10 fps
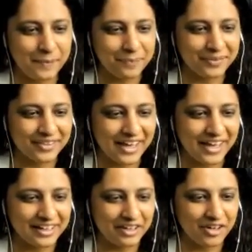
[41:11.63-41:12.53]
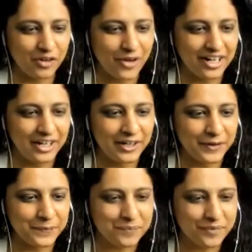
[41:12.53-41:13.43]
a
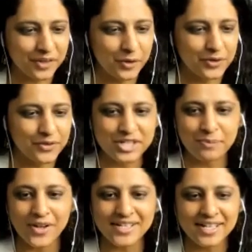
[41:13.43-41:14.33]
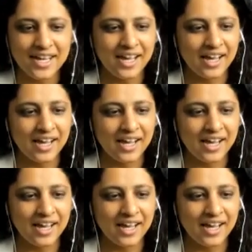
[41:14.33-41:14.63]
very good response.